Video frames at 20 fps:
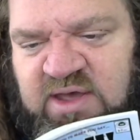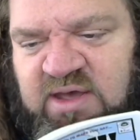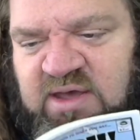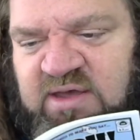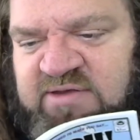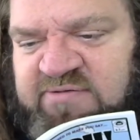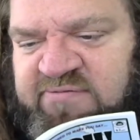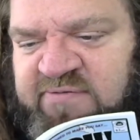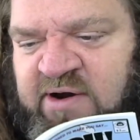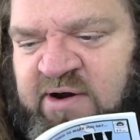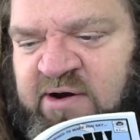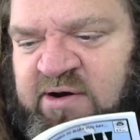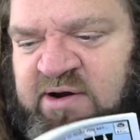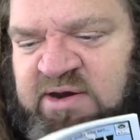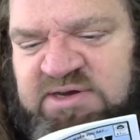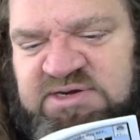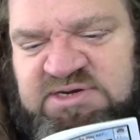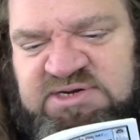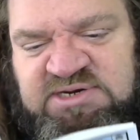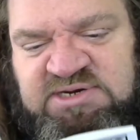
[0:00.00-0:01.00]
as far
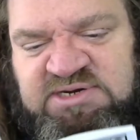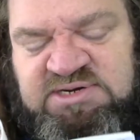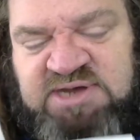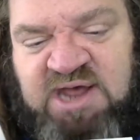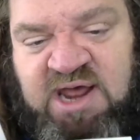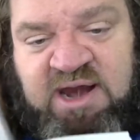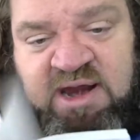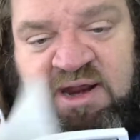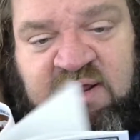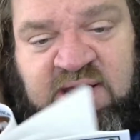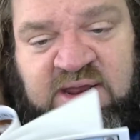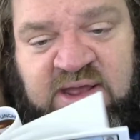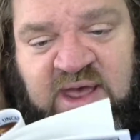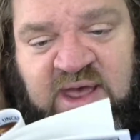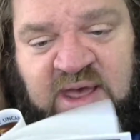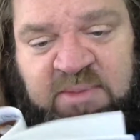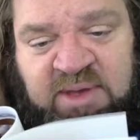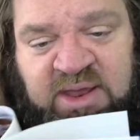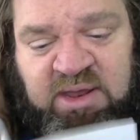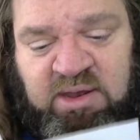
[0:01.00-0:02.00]
as designing a
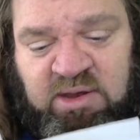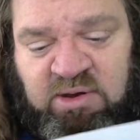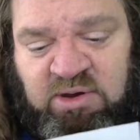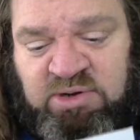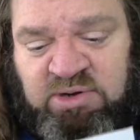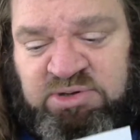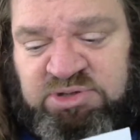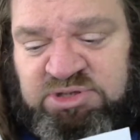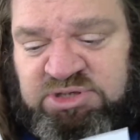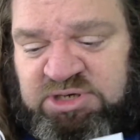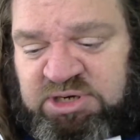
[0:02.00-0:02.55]
comic goes.